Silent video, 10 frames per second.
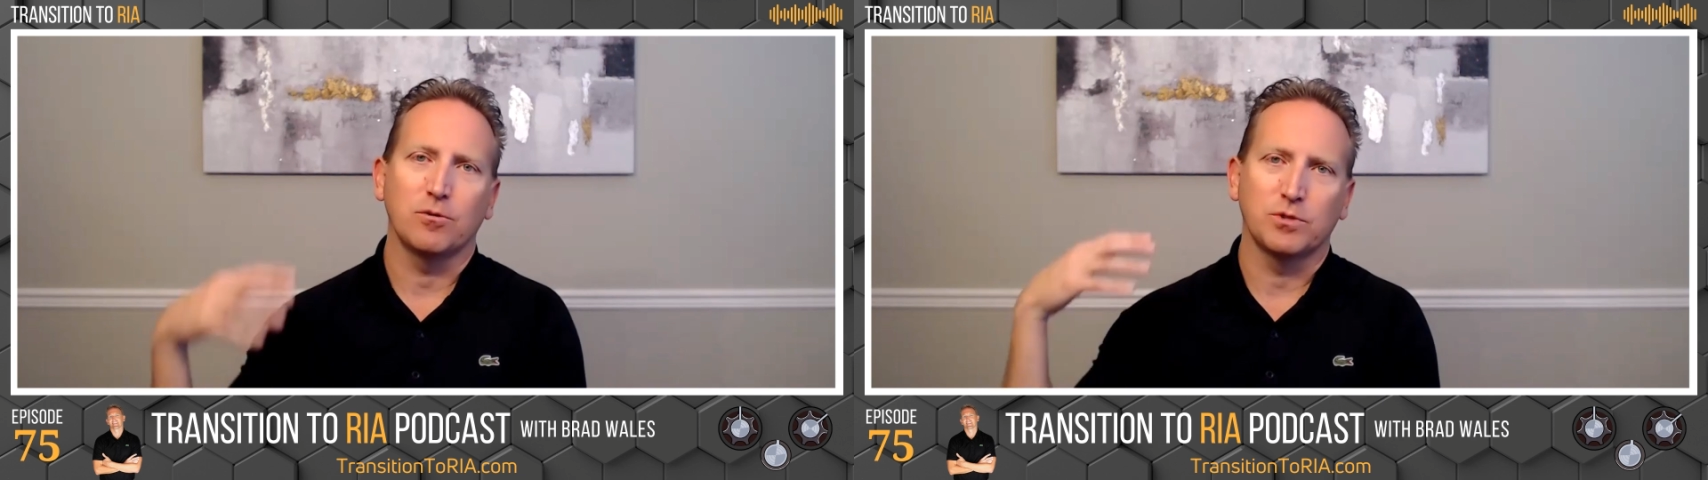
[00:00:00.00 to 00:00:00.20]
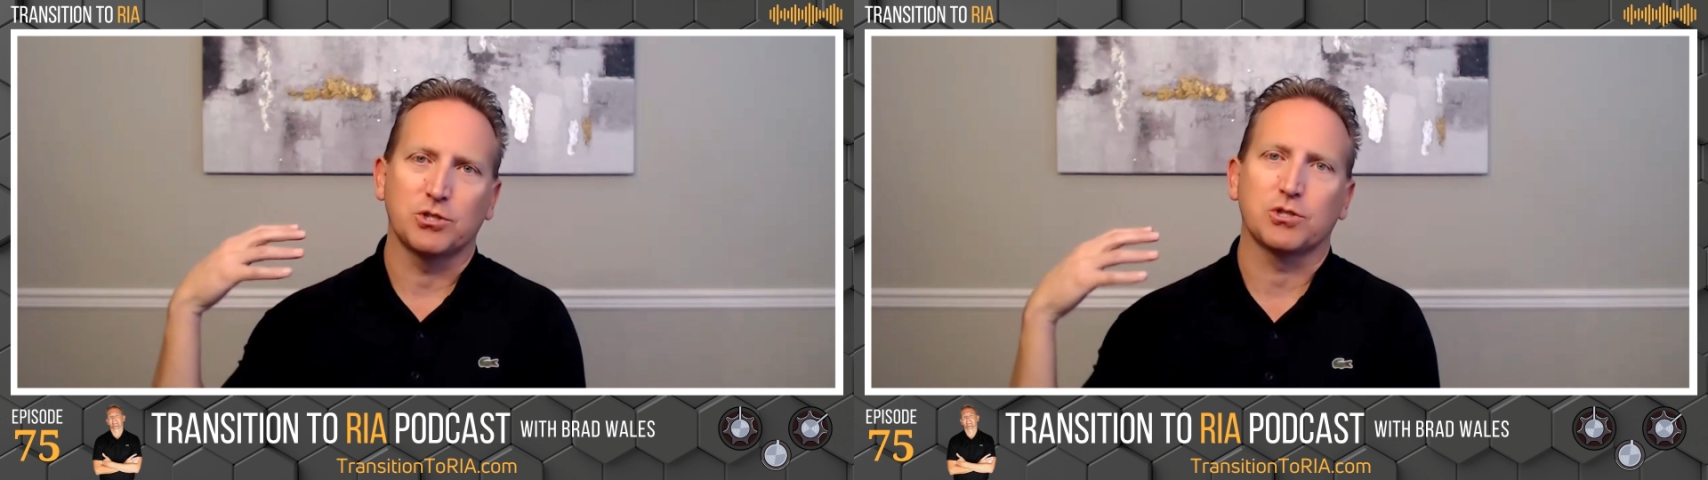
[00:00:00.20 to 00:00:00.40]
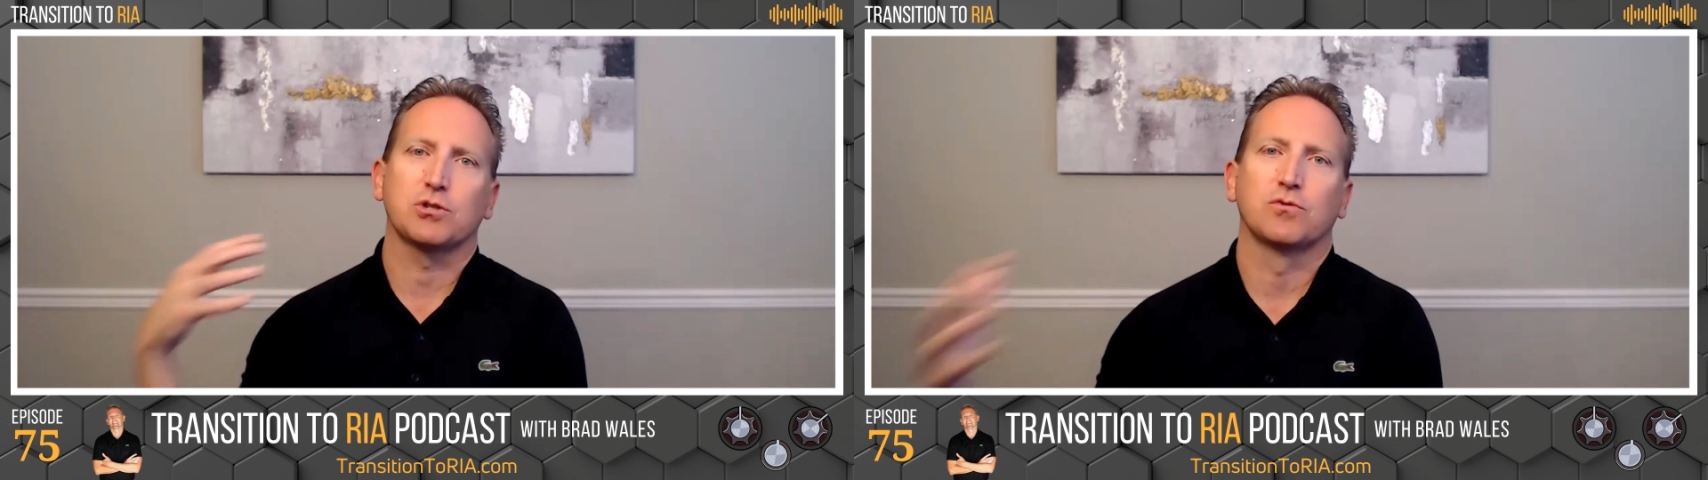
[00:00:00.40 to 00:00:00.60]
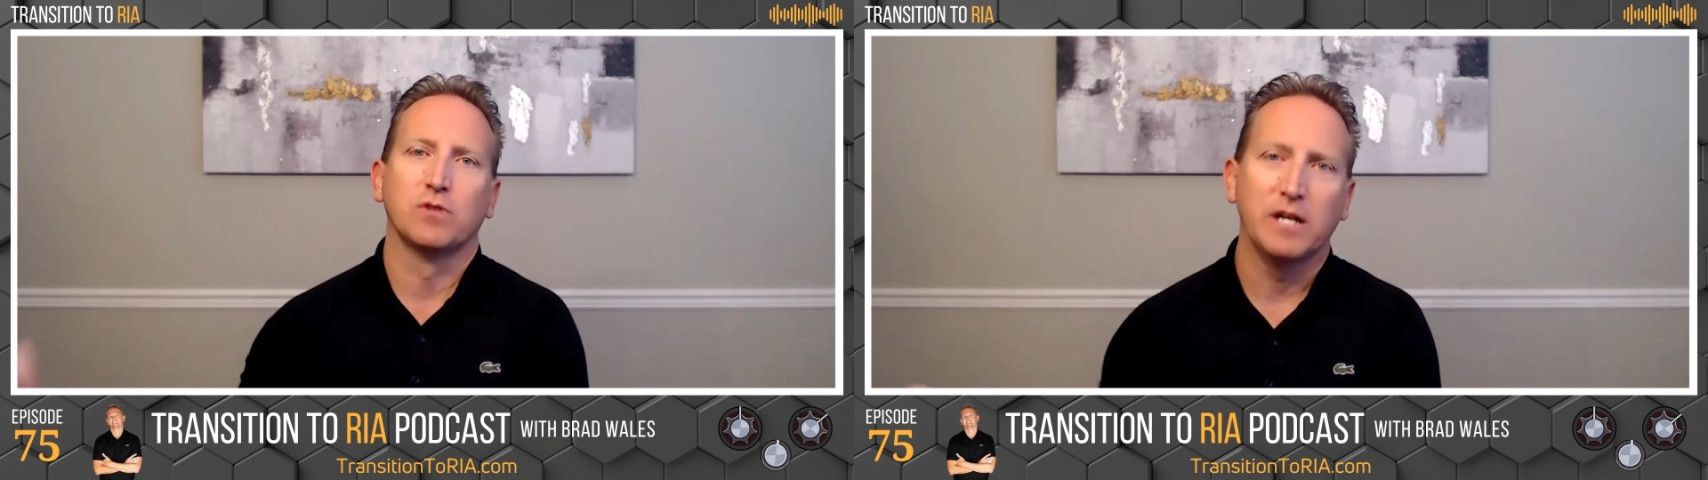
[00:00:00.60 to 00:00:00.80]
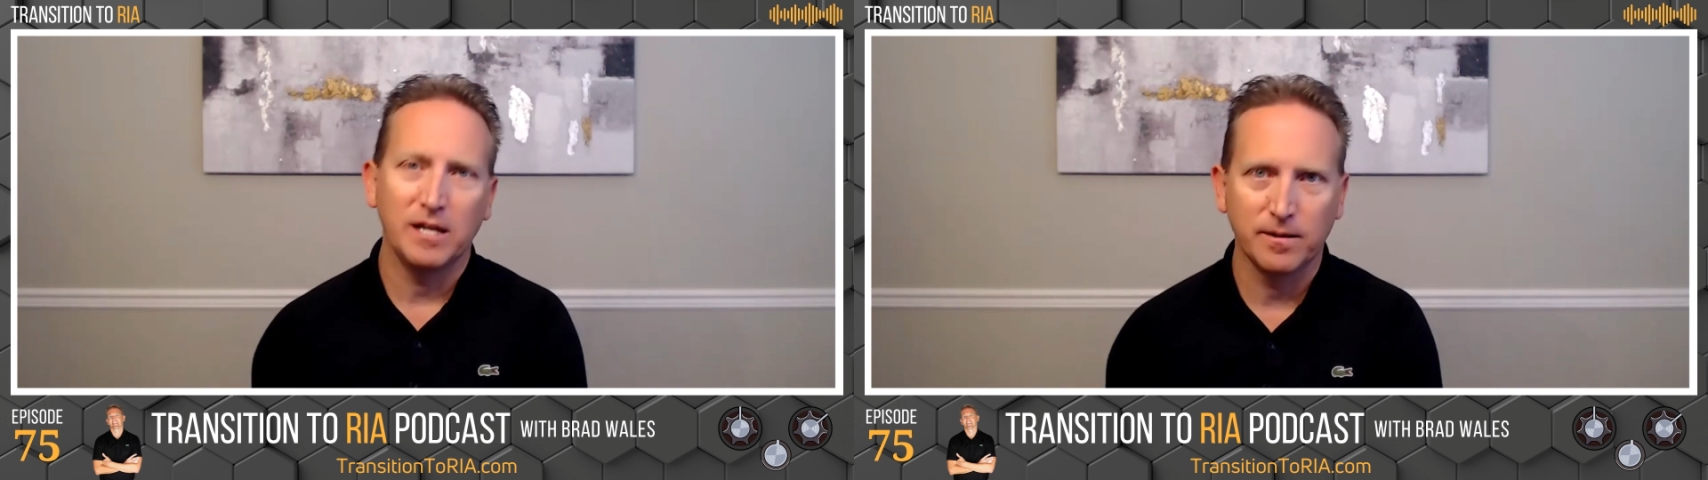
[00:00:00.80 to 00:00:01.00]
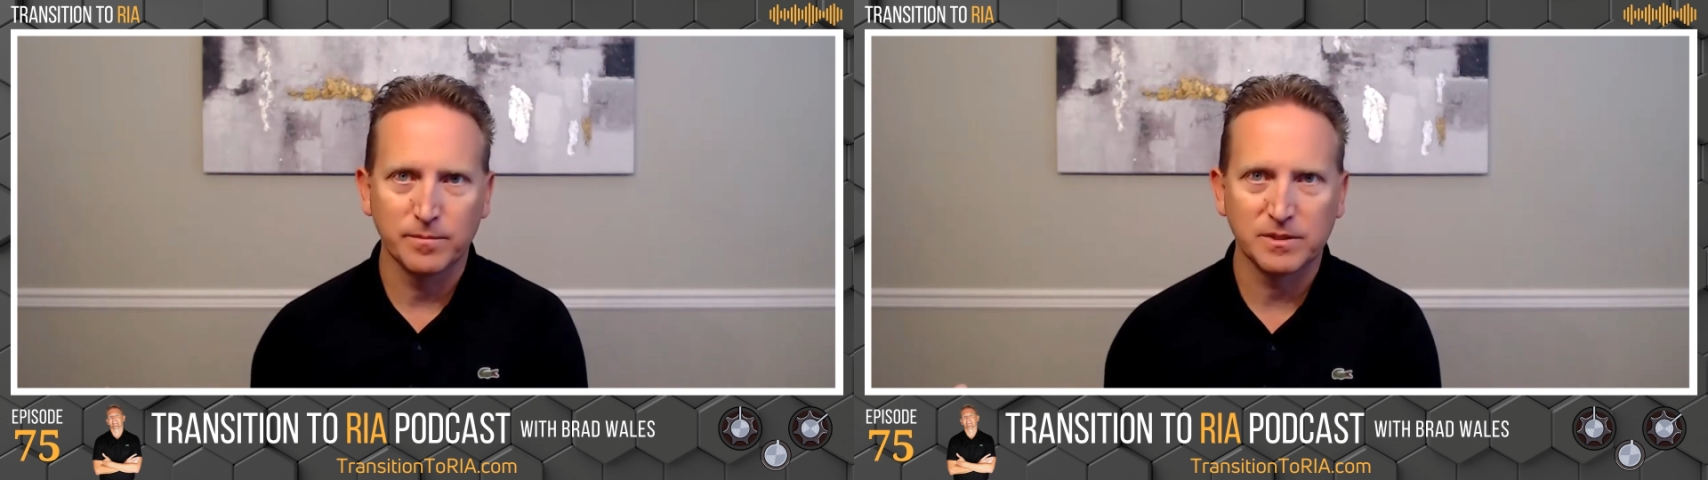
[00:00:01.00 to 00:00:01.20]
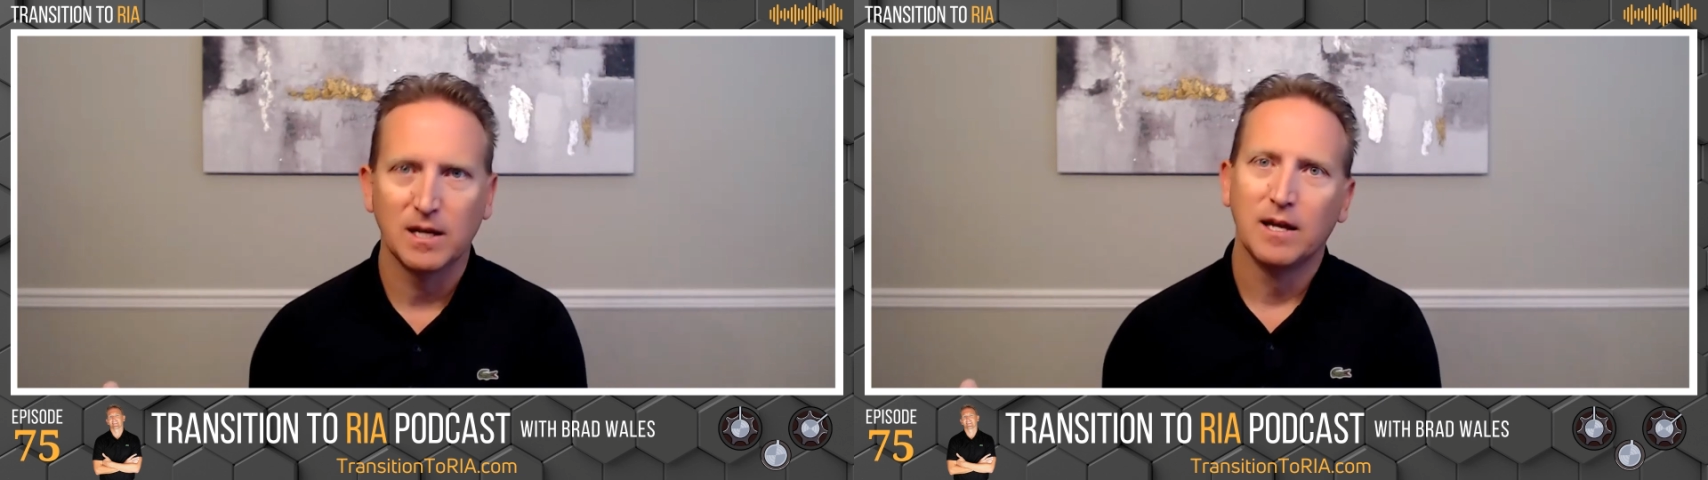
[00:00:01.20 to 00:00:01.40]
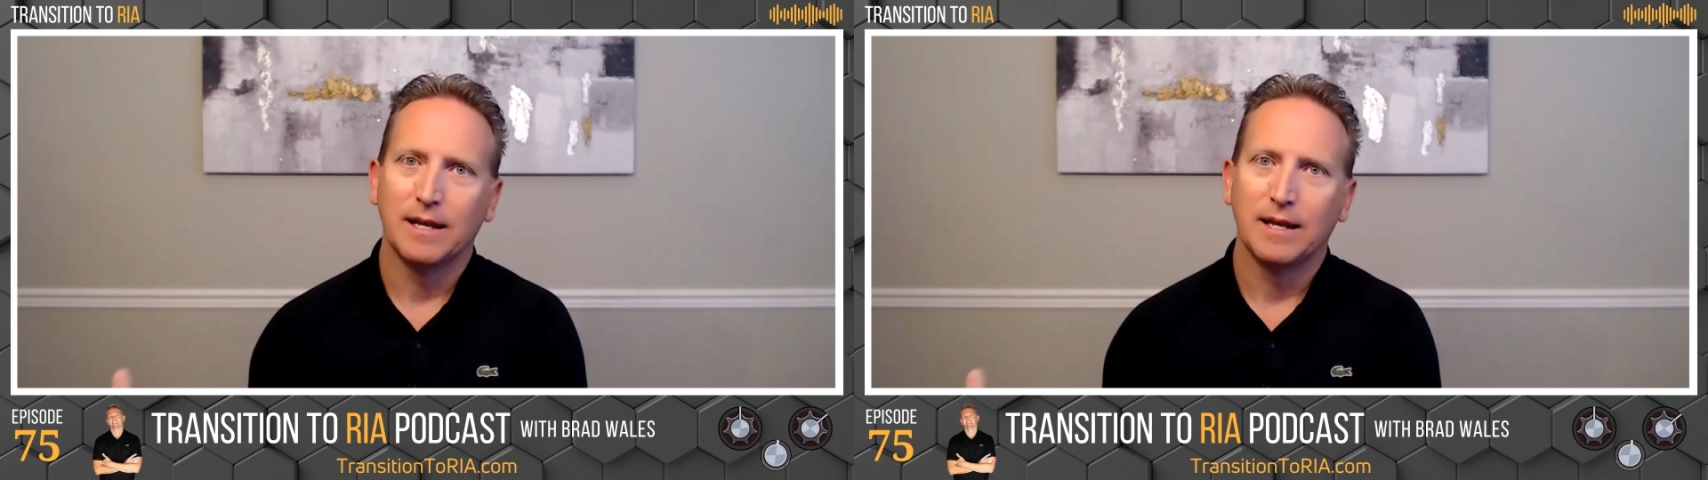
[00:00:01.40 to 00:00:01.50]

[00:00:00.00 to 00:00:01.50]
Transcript: which screams